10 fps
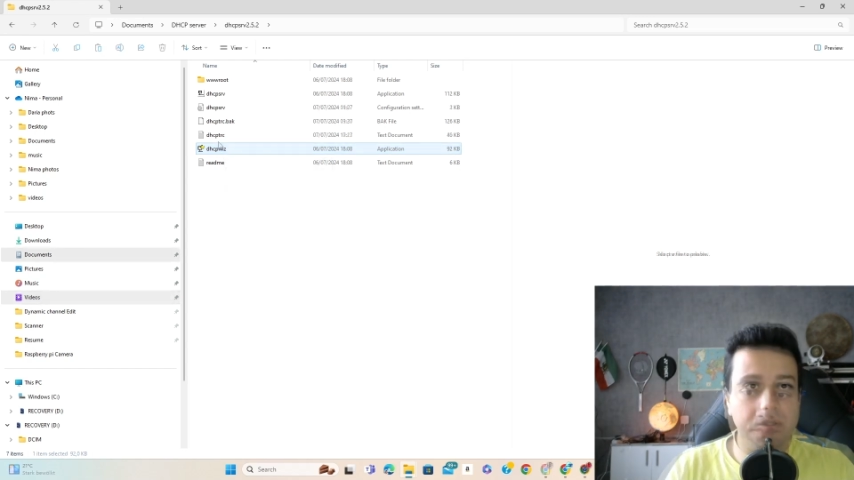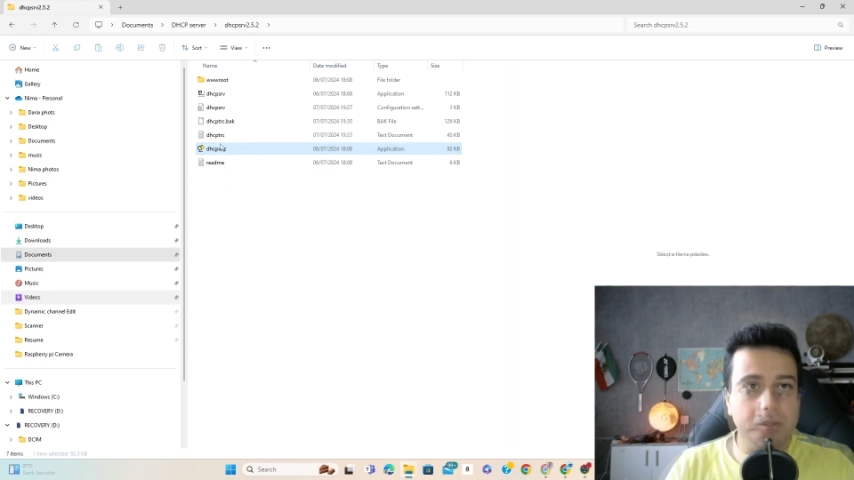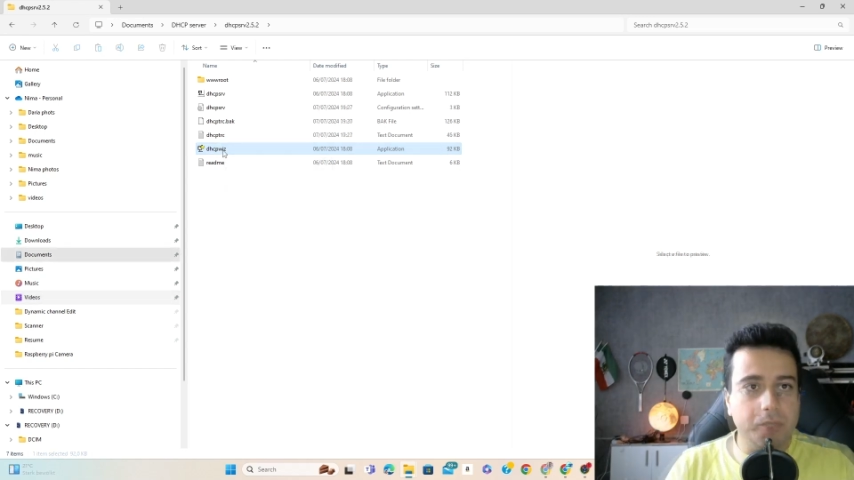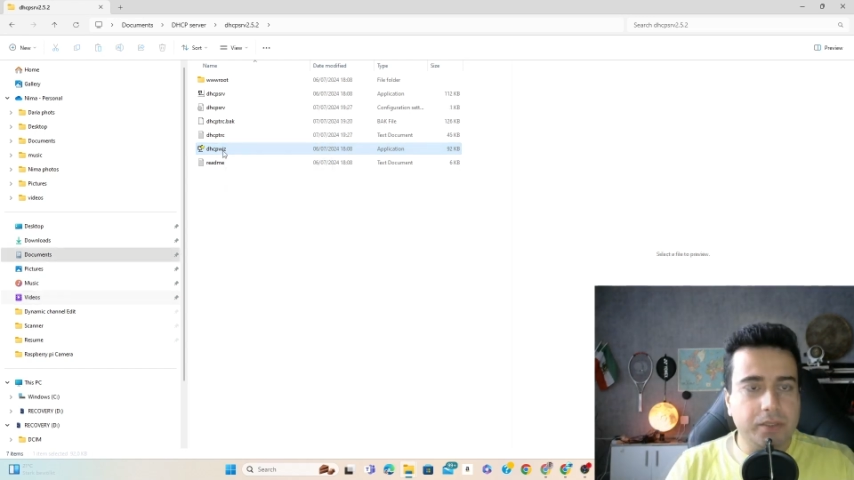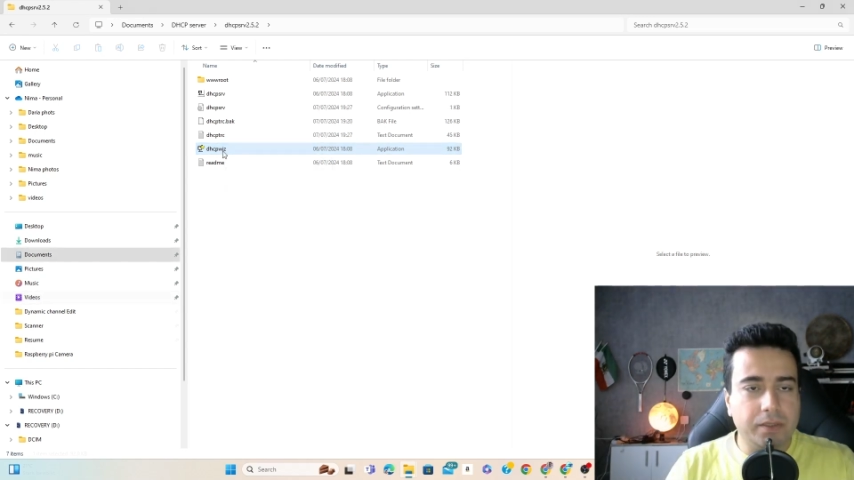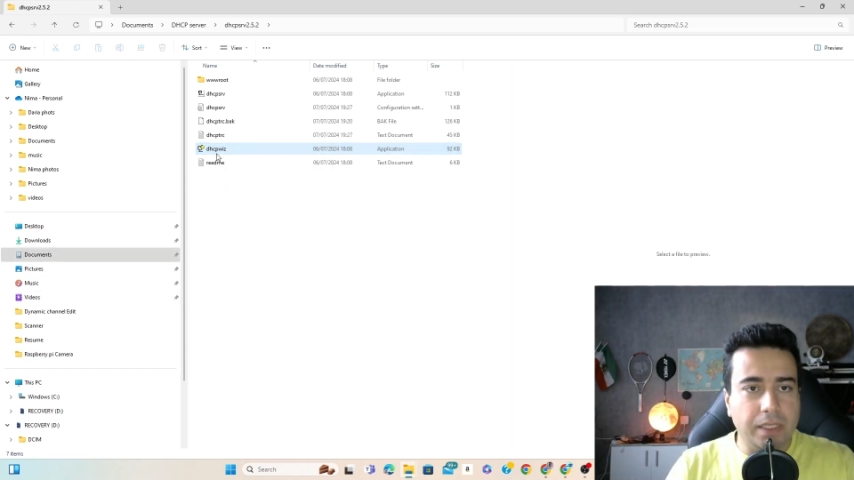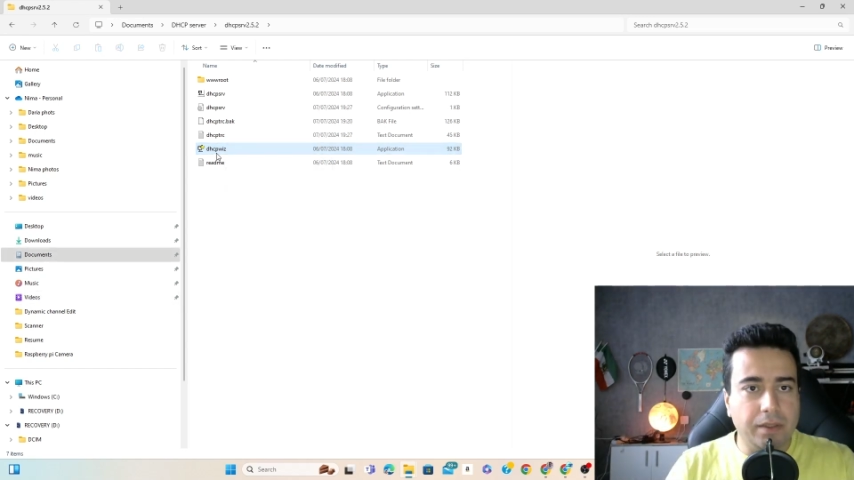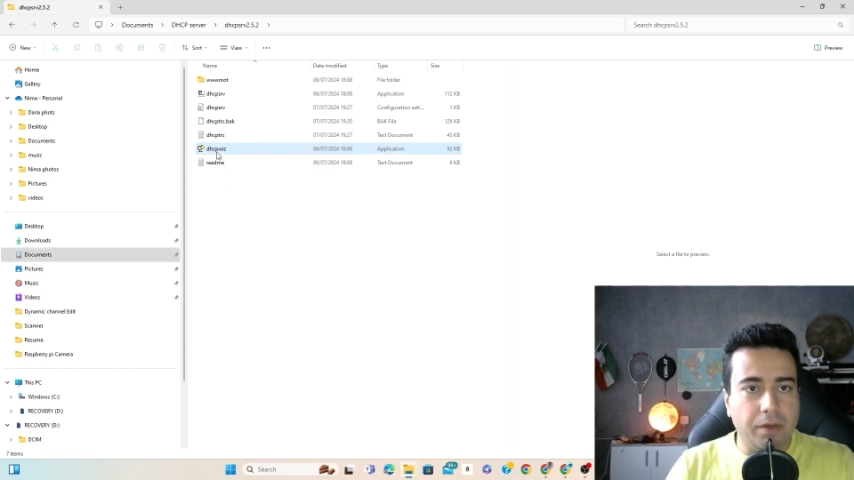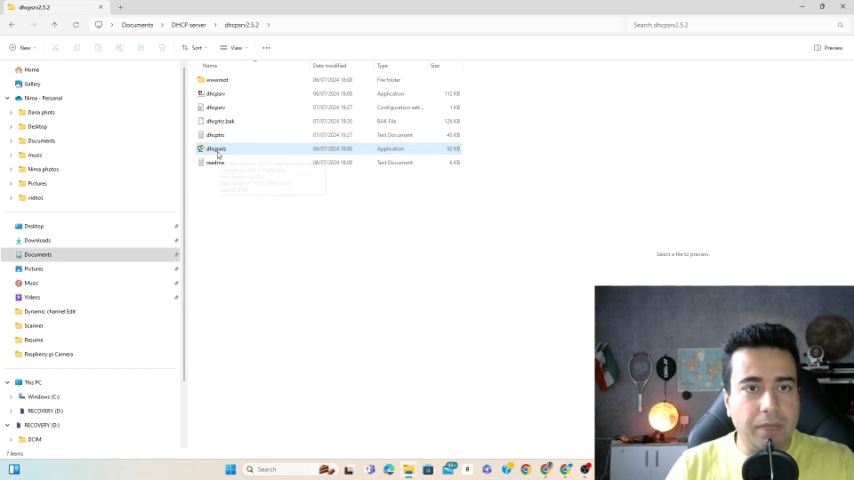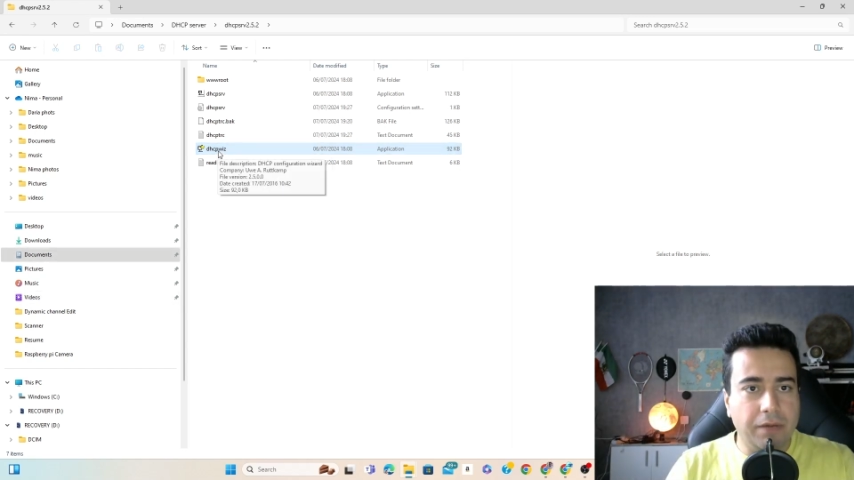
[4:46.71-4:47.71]
All right, then
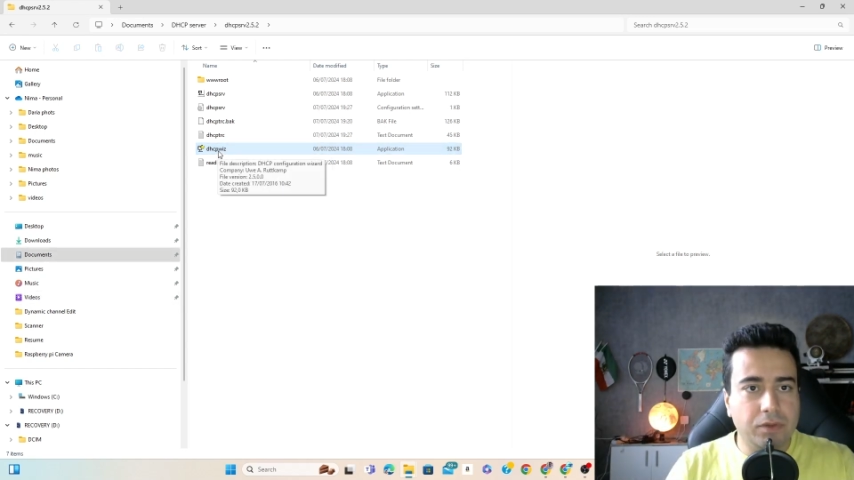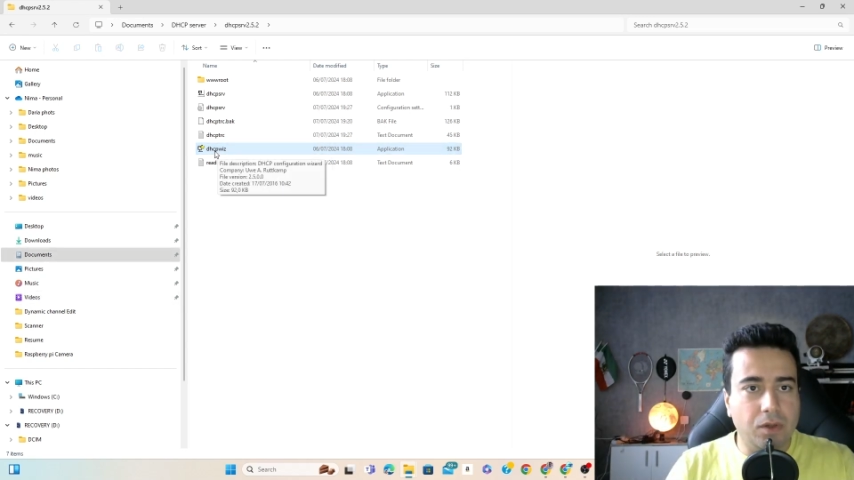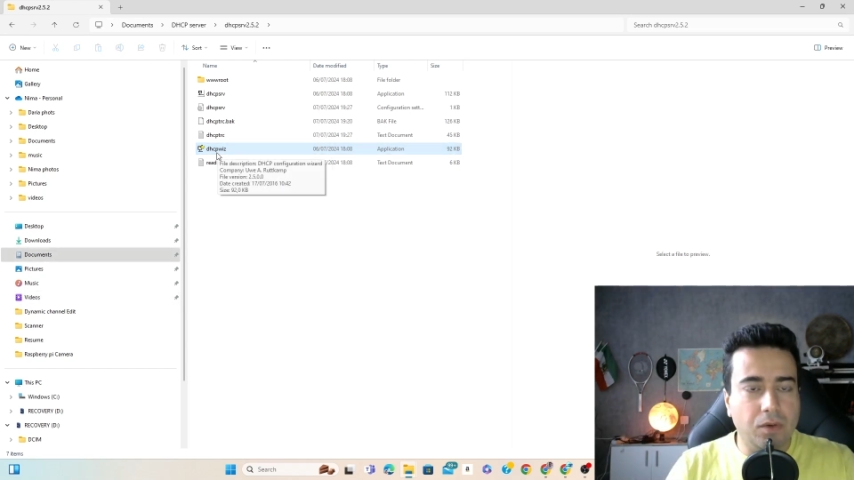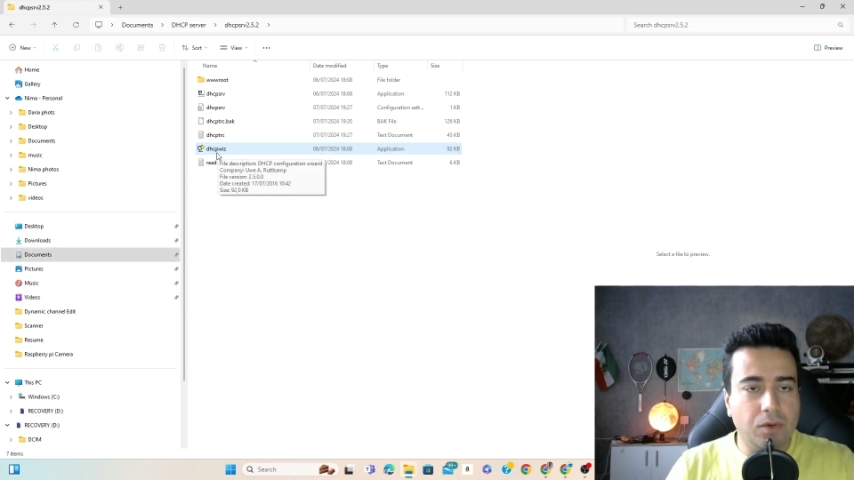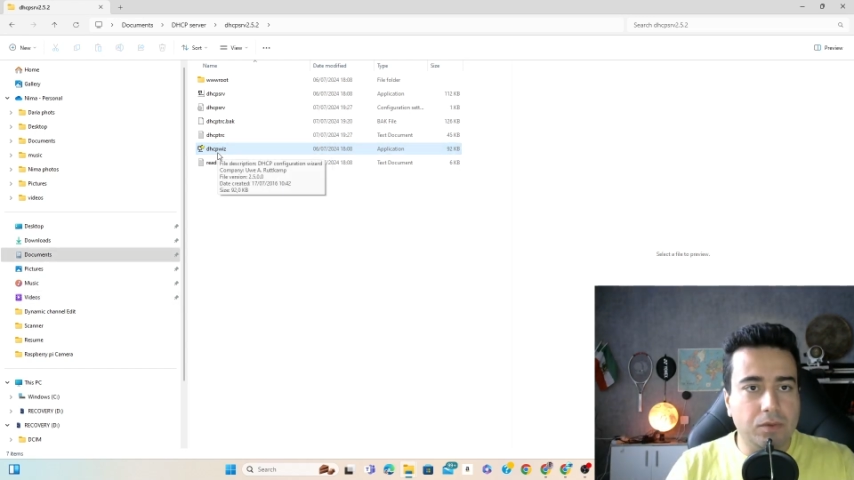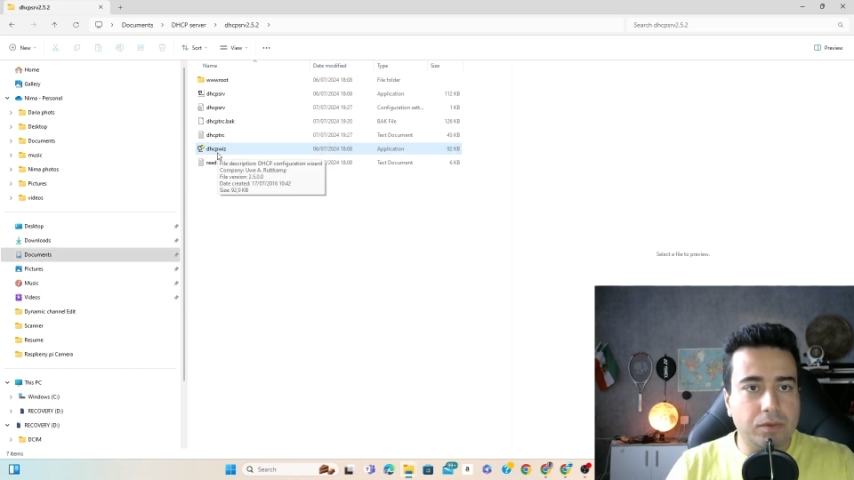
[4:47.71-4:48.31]
we have to go,